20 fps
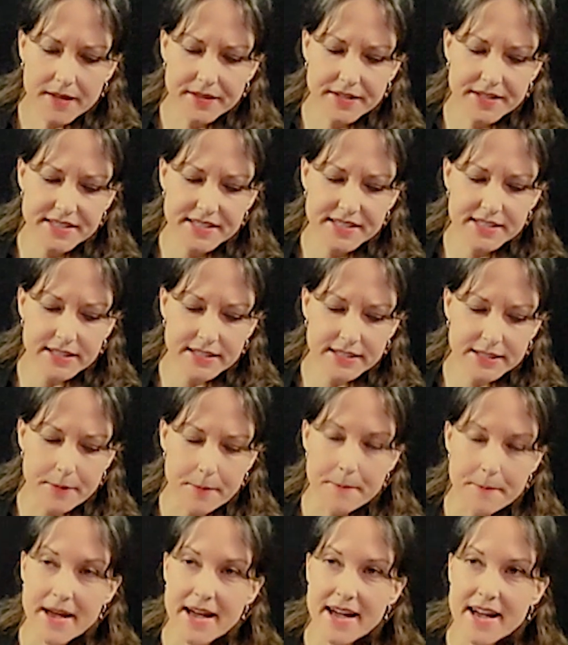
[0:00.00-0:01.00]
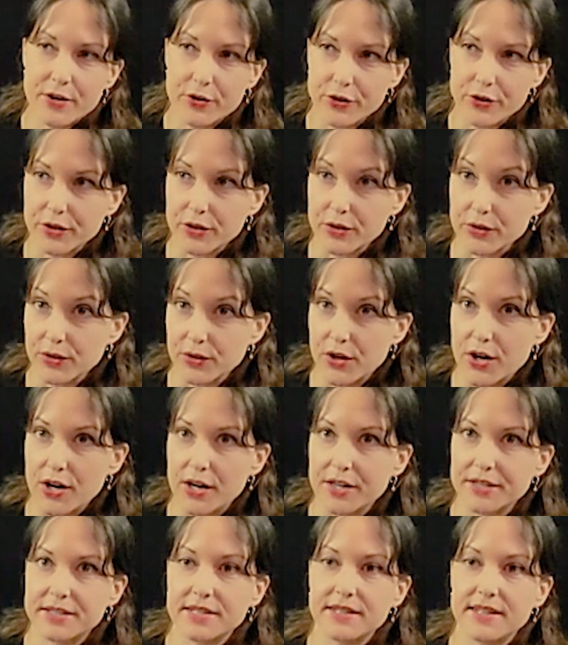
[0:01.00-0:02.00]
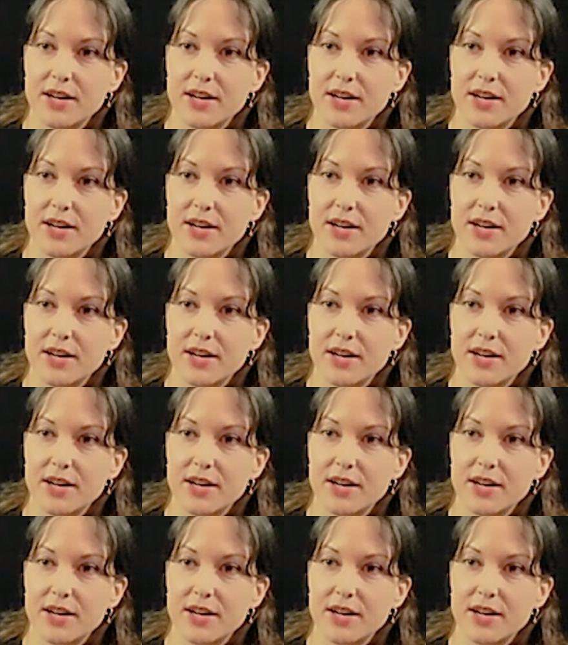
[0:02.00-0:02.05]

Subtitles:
does it matter a lot